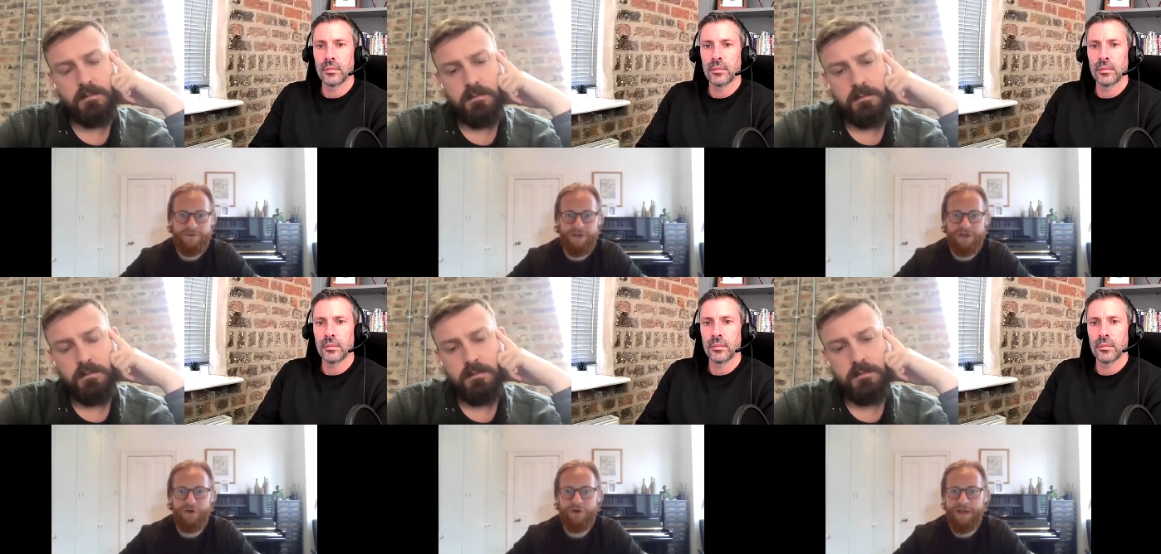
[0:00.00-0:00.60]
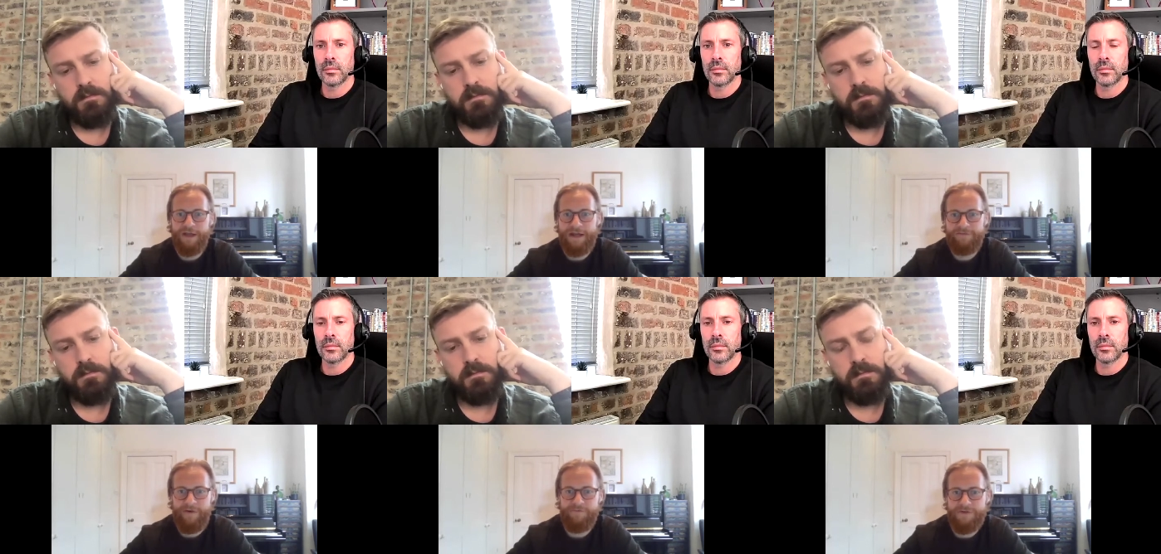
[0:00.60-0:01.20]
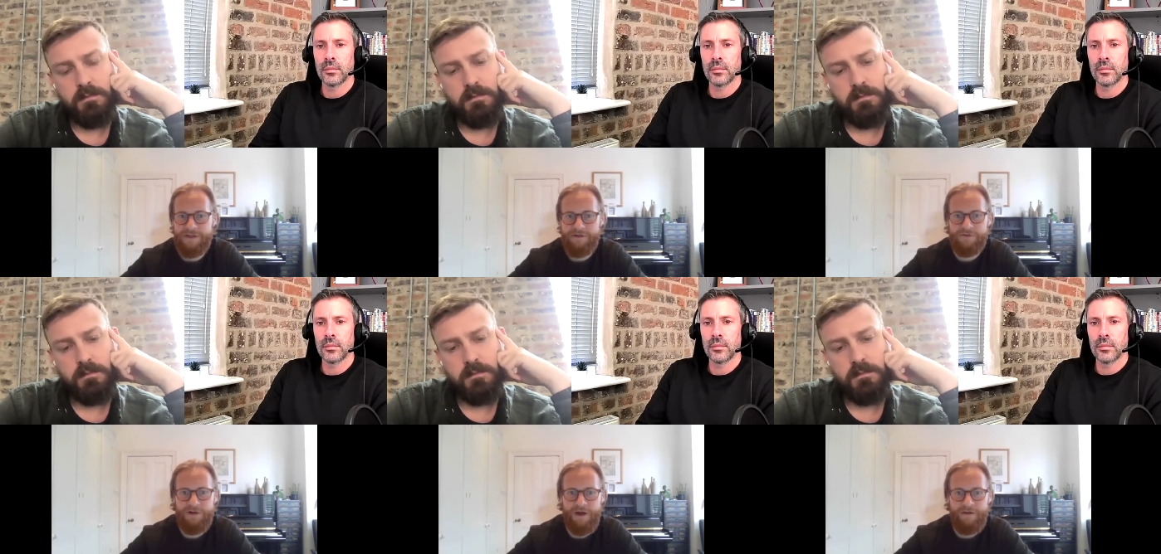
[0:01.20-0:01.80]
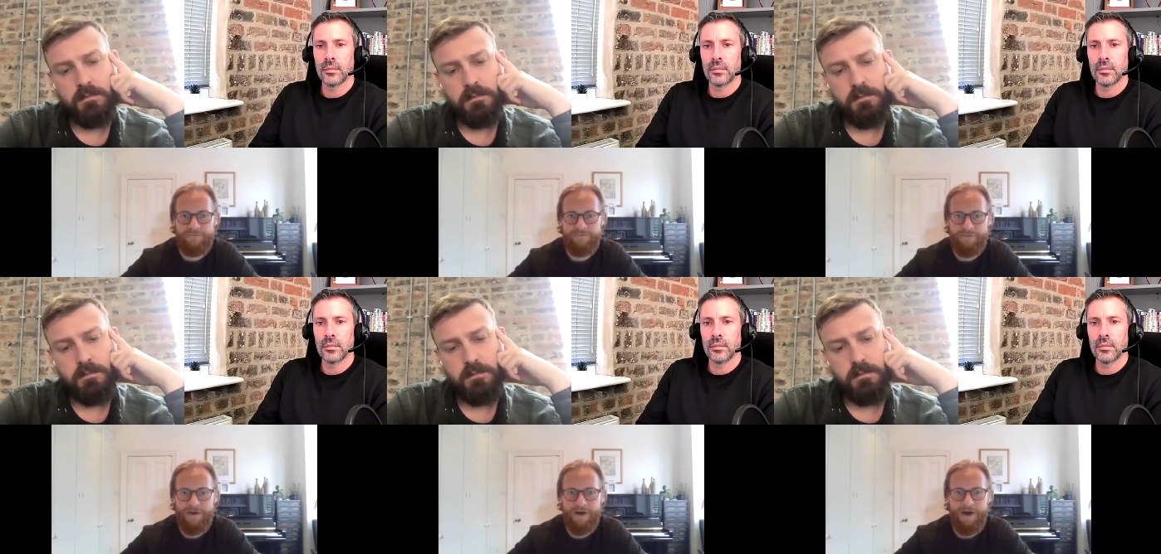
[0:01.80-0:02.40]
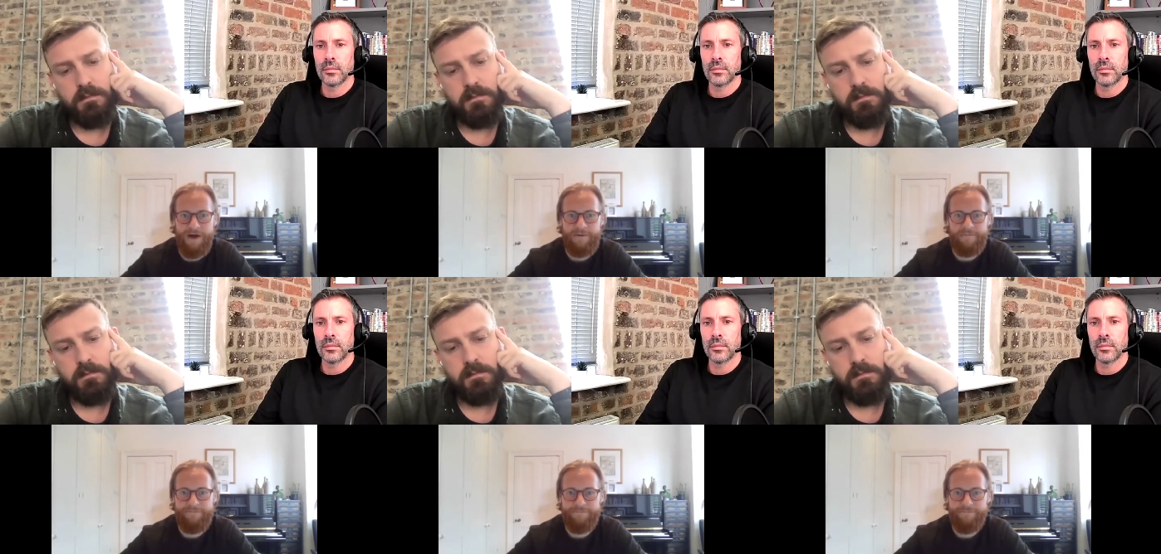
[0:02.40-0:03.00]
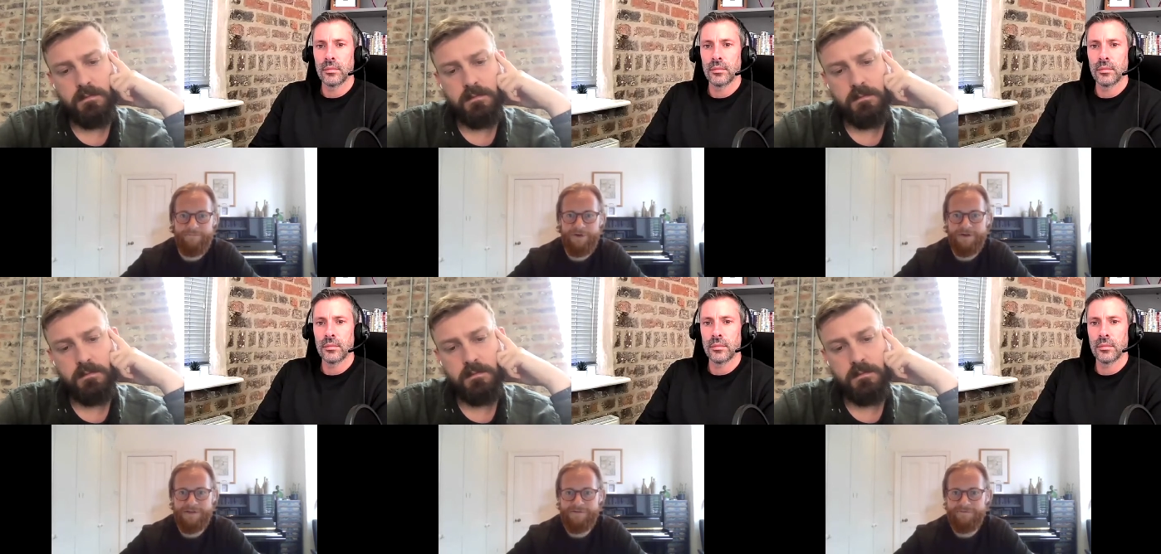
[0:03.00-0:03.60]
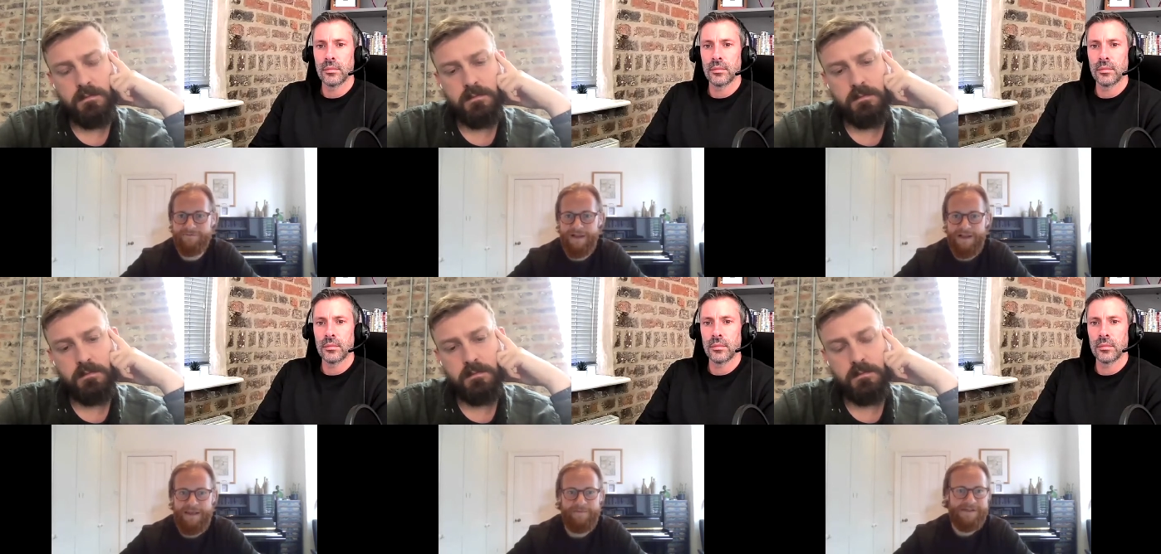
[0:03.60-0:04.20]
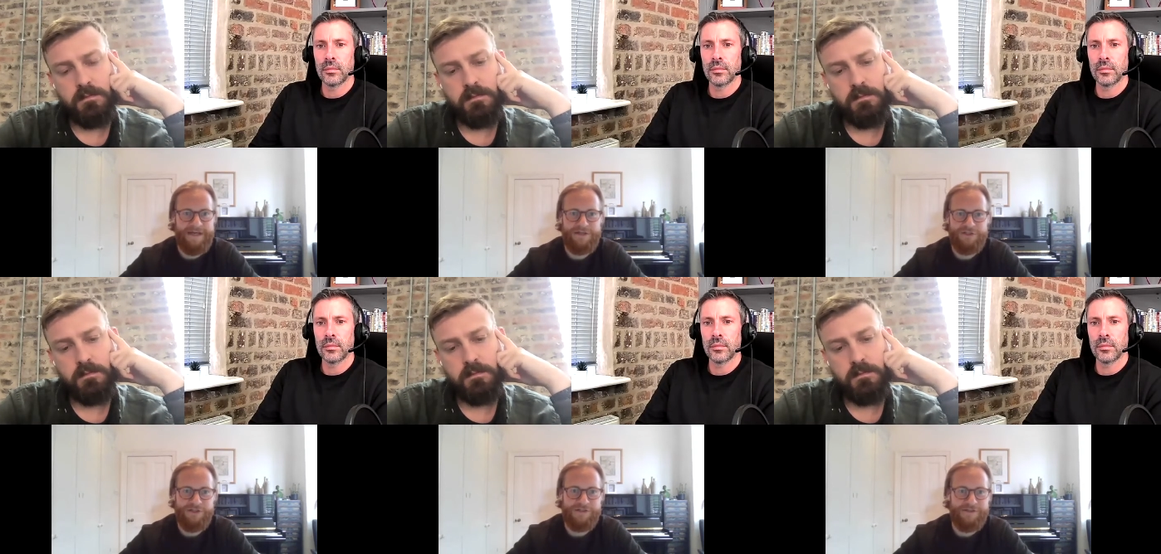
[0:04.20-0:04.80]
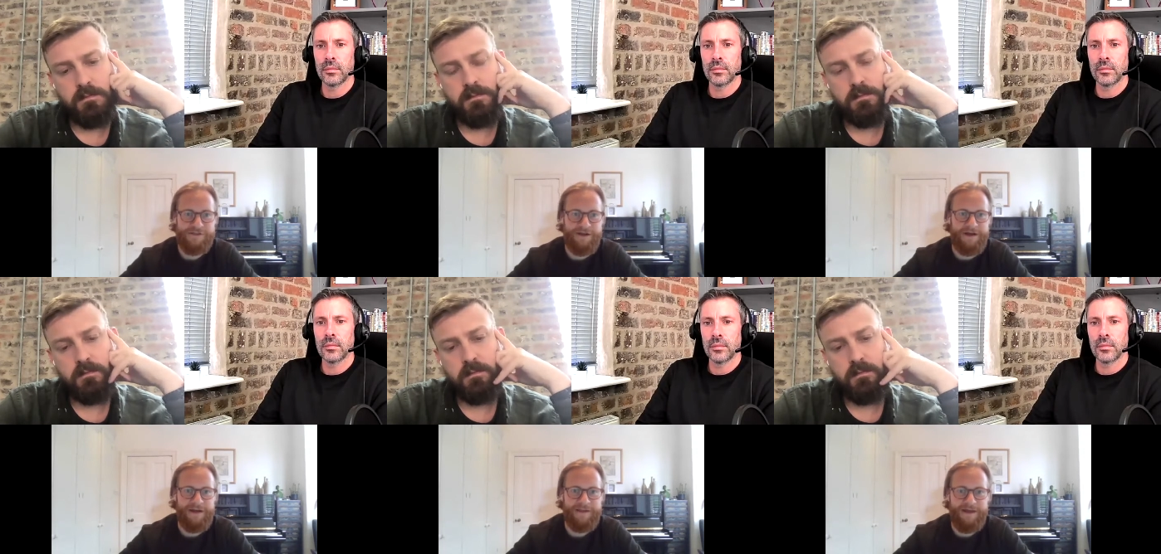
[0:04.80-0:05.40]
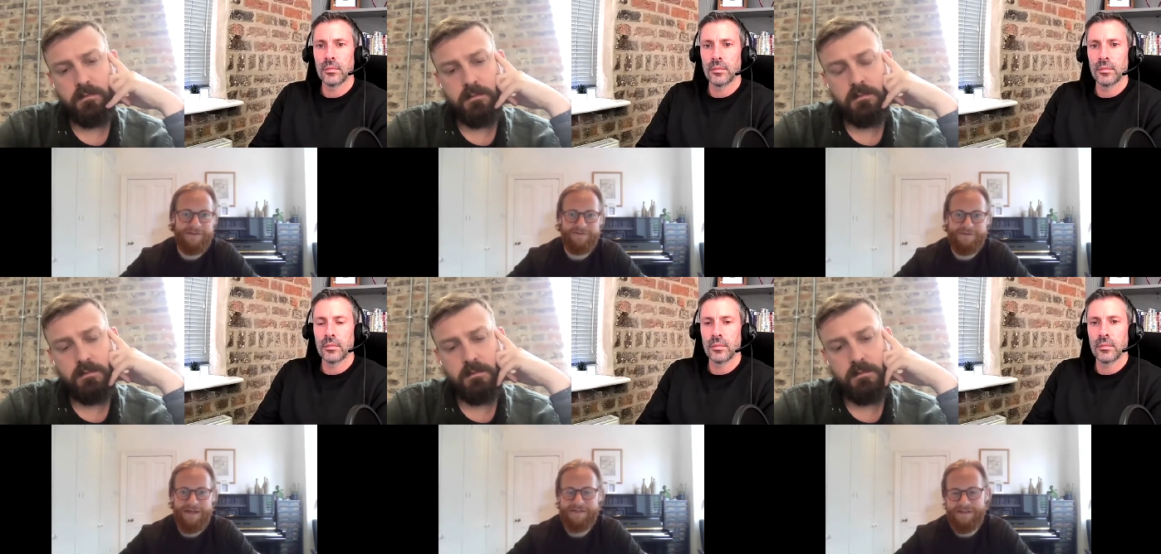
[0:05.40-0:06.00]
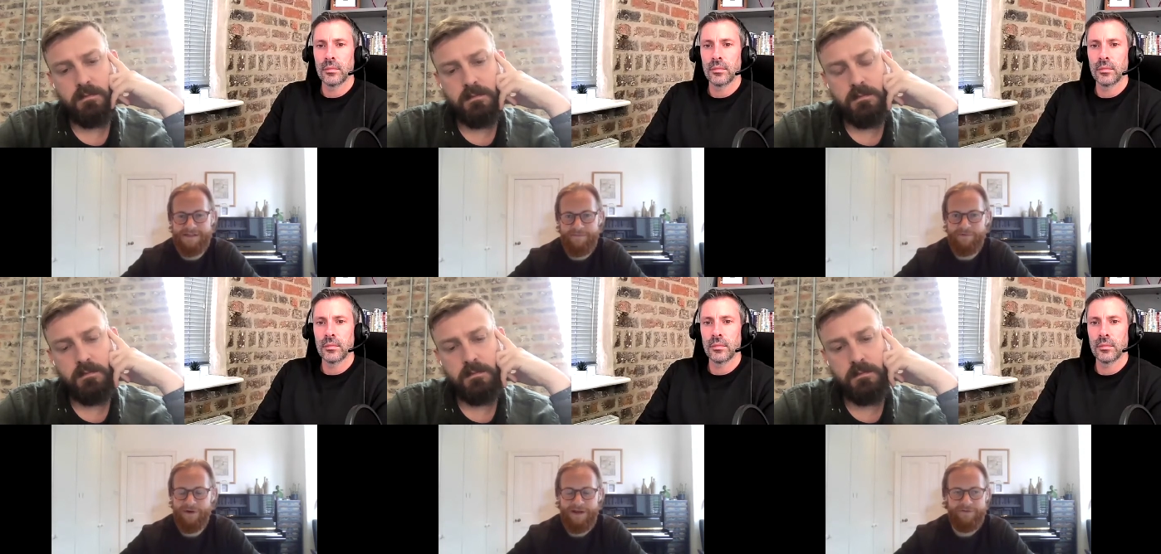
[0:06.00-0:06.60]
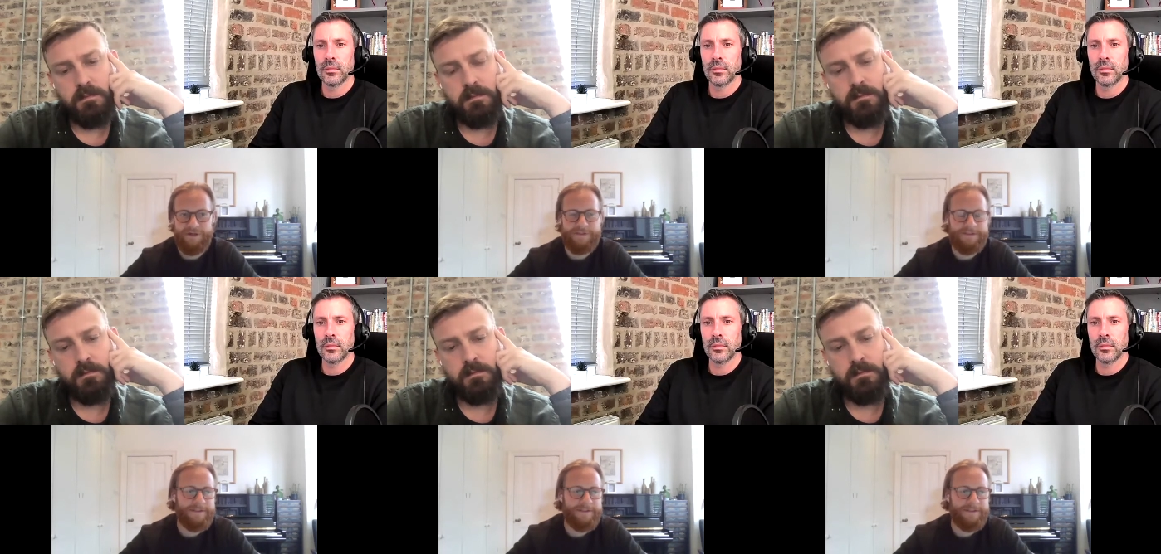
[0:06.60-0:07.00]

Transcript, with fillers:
Speaker 1: You know, you're not going to get it from every single client um, because of limitations uh, in their sort of tech setup or whatever.